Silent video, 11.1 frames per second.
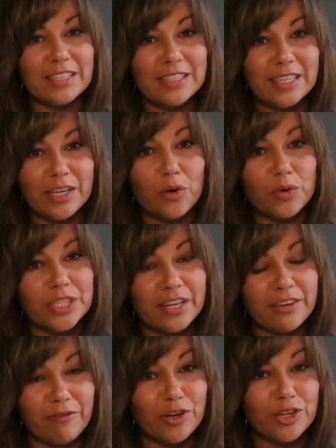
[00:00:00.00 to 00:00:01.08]
T O T
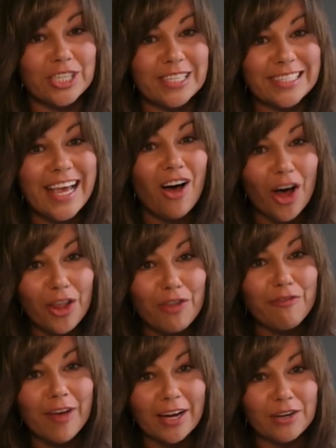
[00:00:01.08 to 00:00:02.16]
convergence on the
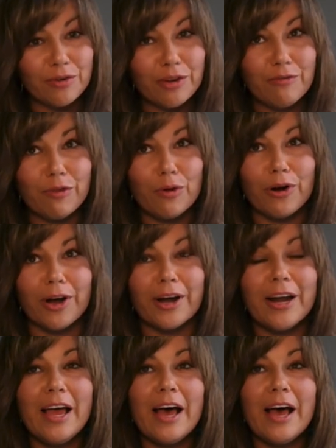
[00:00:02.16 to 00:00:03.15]
factory floor.